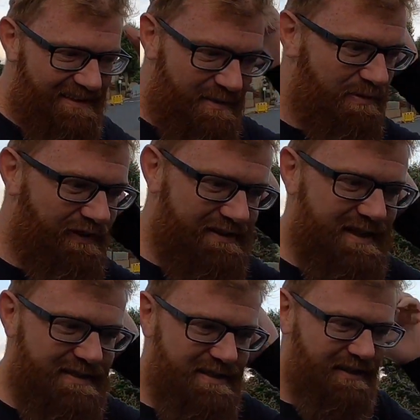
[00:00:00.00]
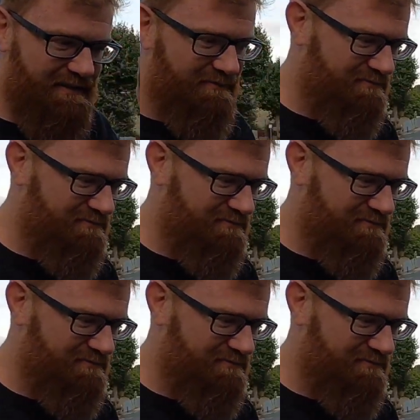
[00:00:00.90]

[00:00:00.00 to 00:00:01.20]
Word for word: They'll be fantastic.